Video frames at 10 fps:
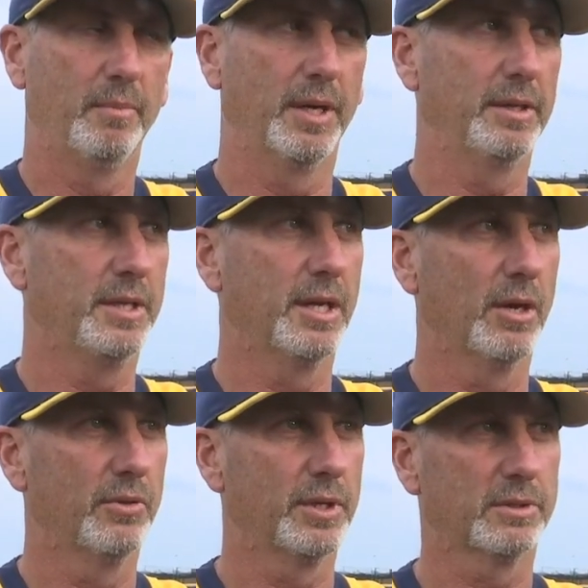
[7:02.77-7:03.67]
But, you
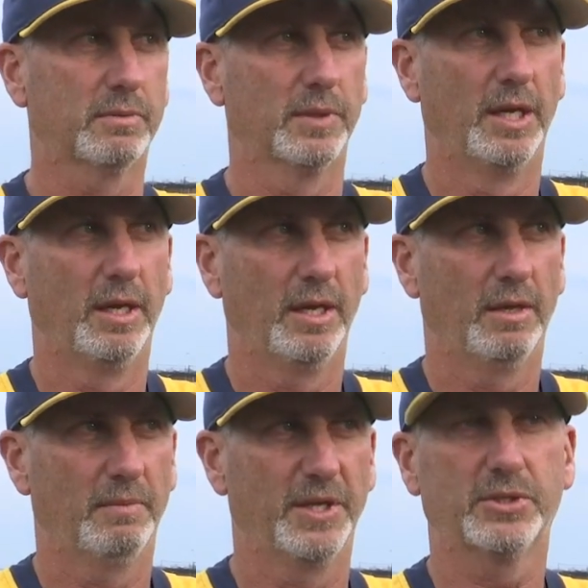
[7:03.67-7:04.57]
know, this
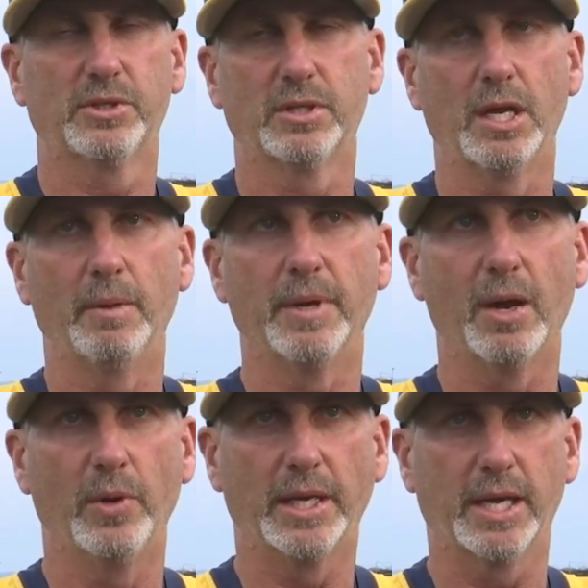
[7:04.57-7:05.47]
this is
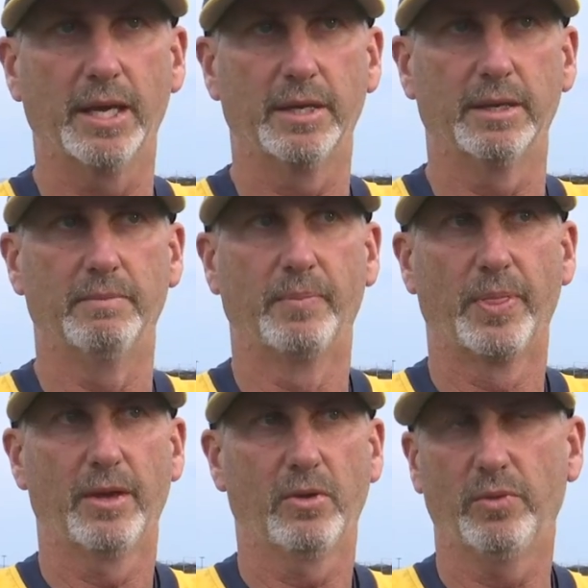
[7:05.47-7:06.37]
alumni weekend, and
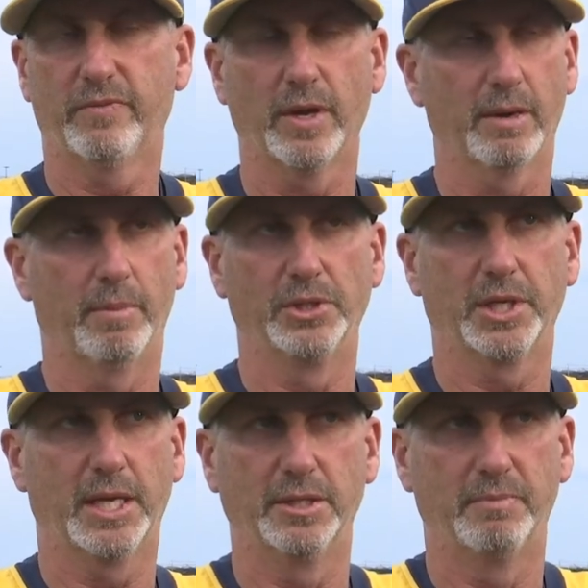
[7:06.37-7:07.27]
we've got a bunch
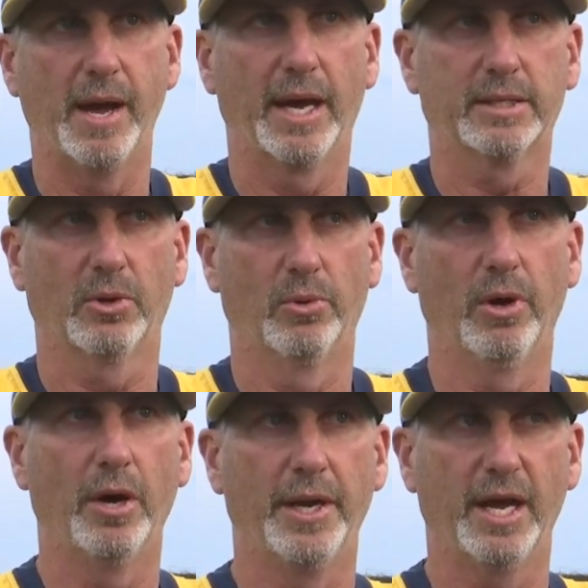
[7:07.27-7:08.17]
of kids back that
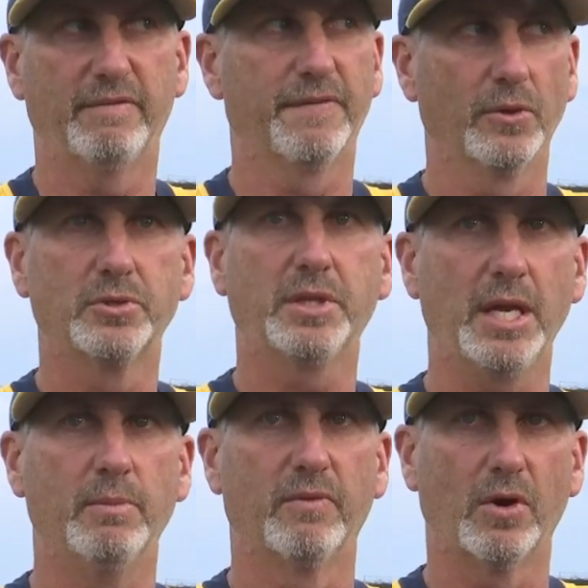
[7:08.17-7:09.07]
were on that first
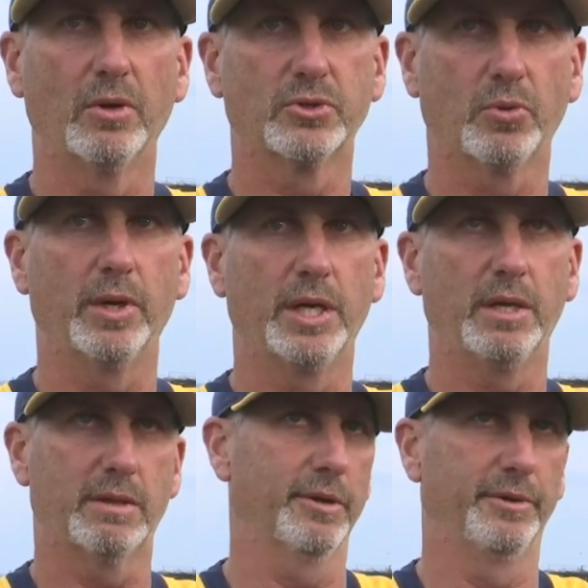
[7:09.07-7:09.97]
team of ours,
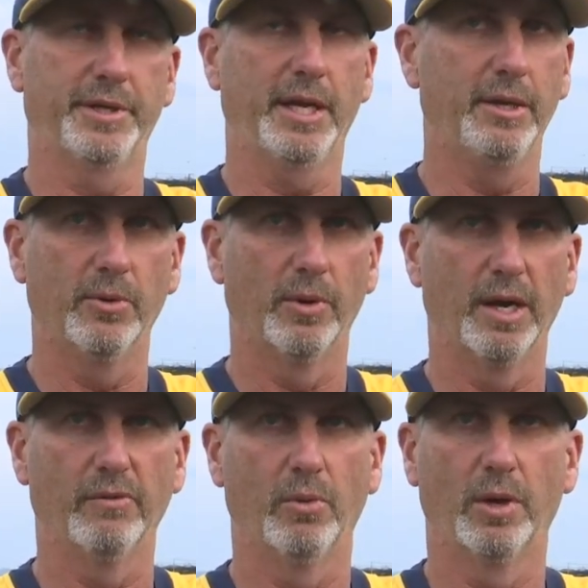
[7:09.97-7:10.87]
2013 or
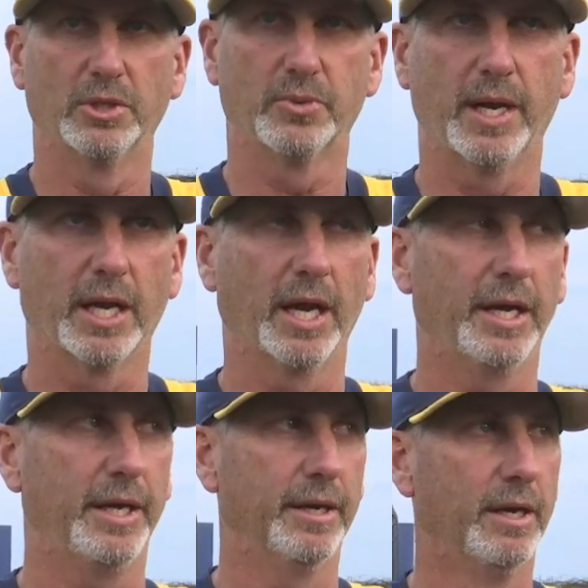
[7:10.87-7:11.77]
whatever it was when I
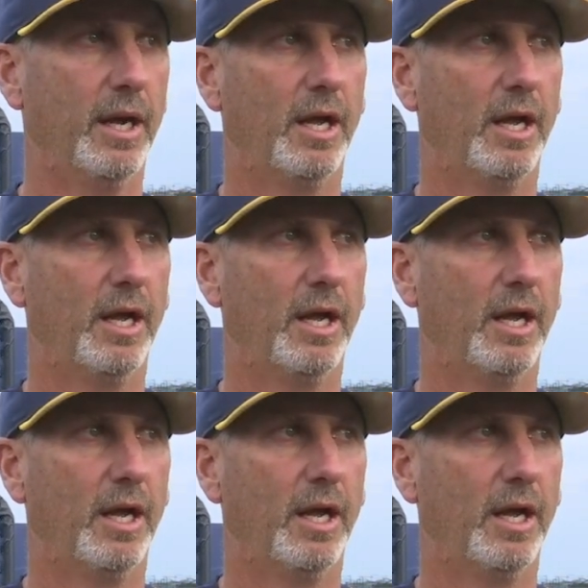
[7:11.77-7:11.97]
got here.